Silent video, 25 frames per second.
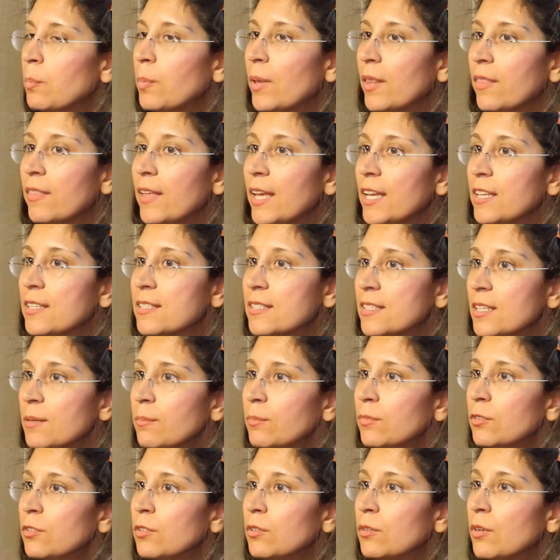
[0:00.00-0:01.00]
but they
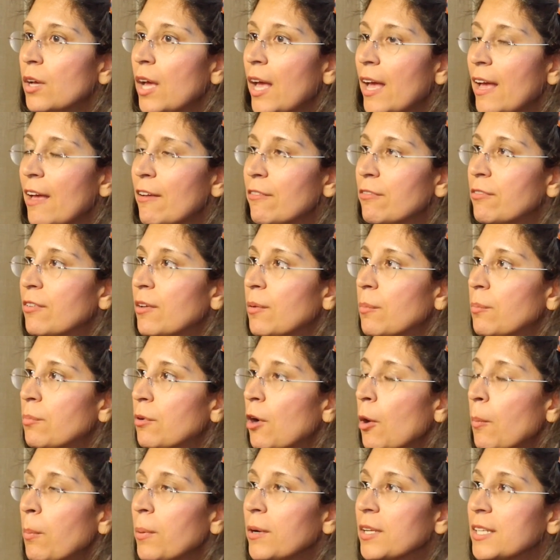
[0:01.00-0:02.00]
seem to have
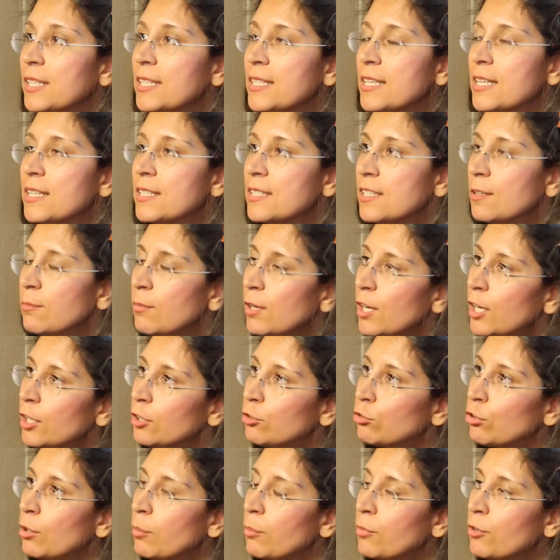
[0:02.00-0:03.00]
properties
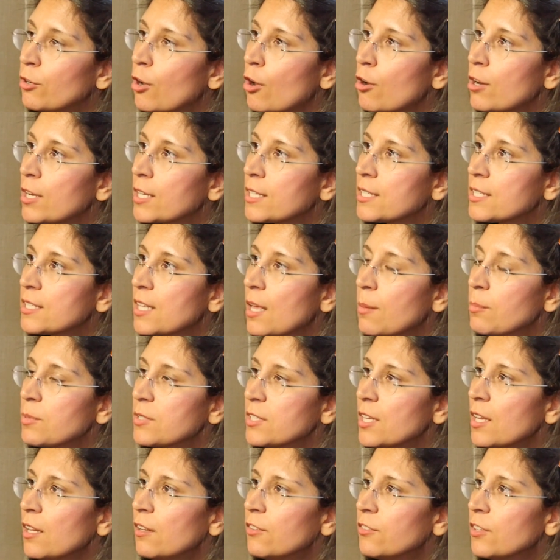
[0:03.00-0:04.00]
similar to embryonic stem
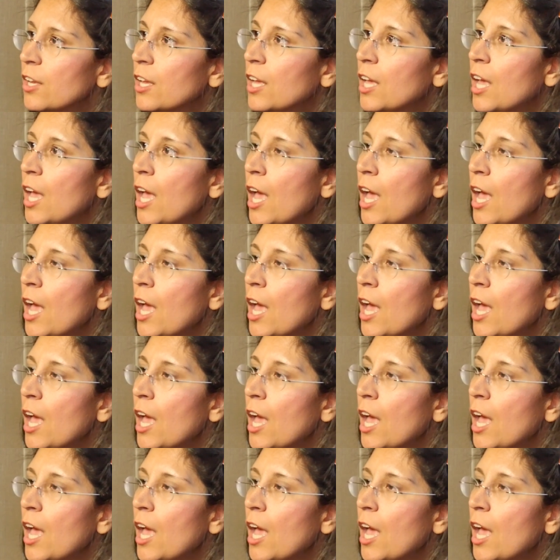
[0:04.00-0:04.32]
cells